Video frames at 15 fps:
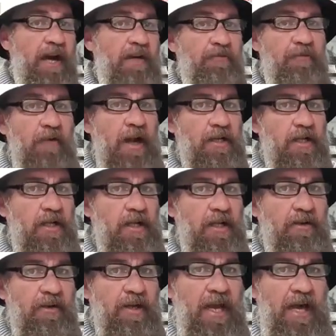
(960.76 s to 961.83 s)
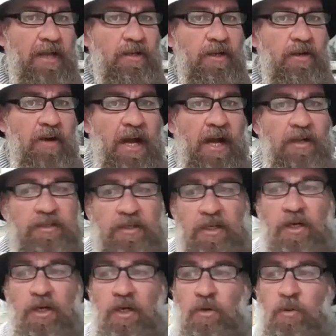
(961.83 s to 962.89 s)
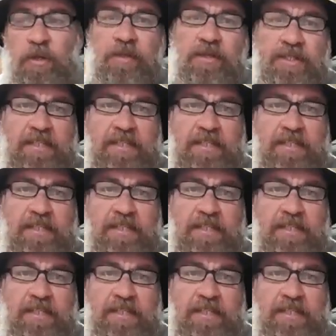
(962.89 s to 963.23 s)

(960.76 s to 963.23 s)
out front, clearing out the ground, with the